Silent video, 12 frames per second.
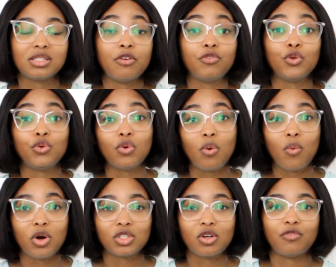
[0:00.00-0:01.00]
if you don't
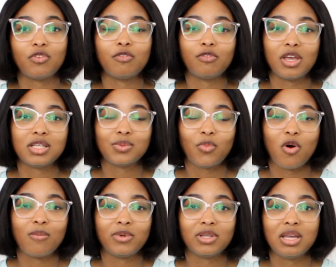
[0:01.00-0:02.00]
wash off your face
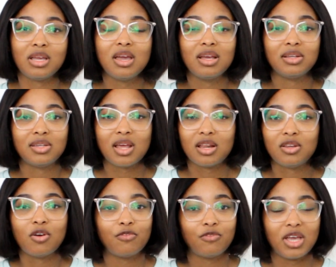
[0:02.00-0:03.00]
properly, then
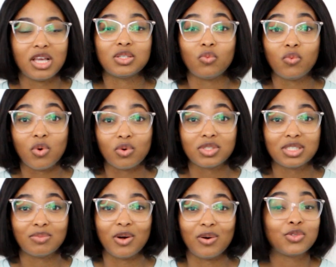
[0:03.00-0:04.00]
your face will smell.